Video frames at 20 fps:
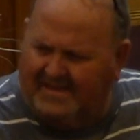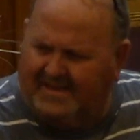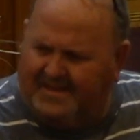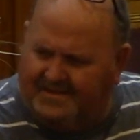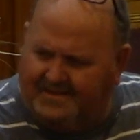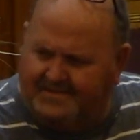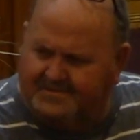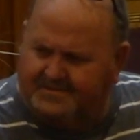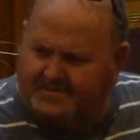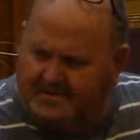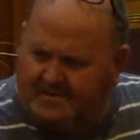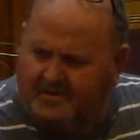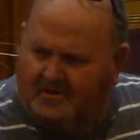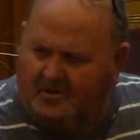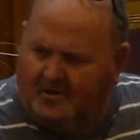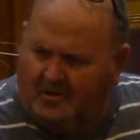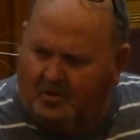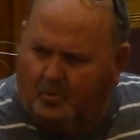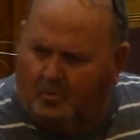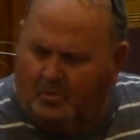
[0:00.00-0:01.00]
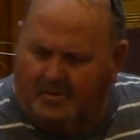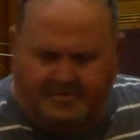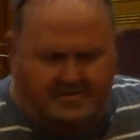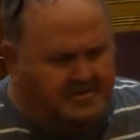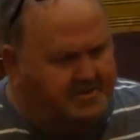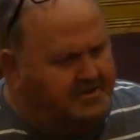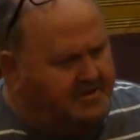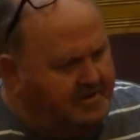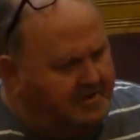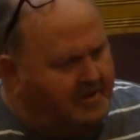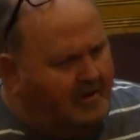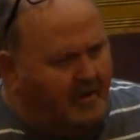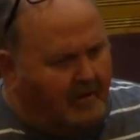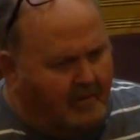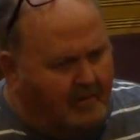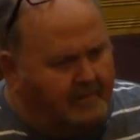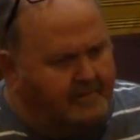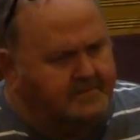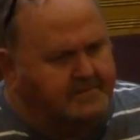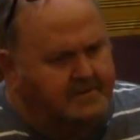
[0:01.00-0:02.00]
is, with a good
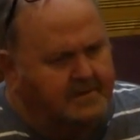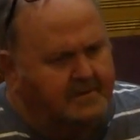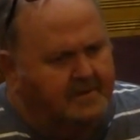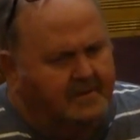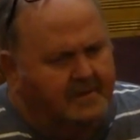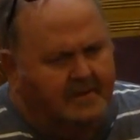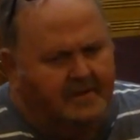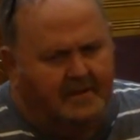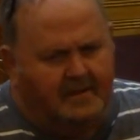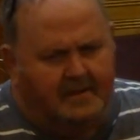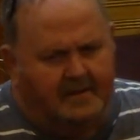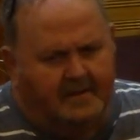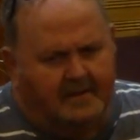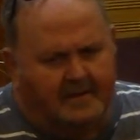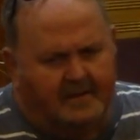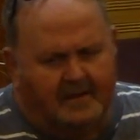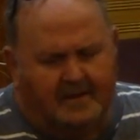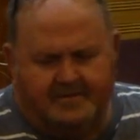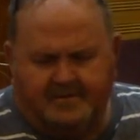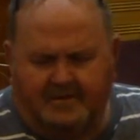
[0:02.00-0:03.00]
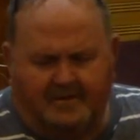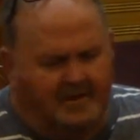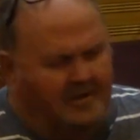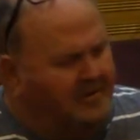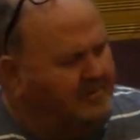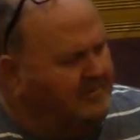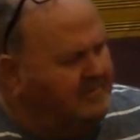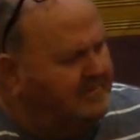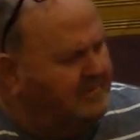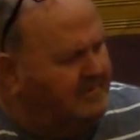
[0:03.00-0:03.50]
heart. And you know,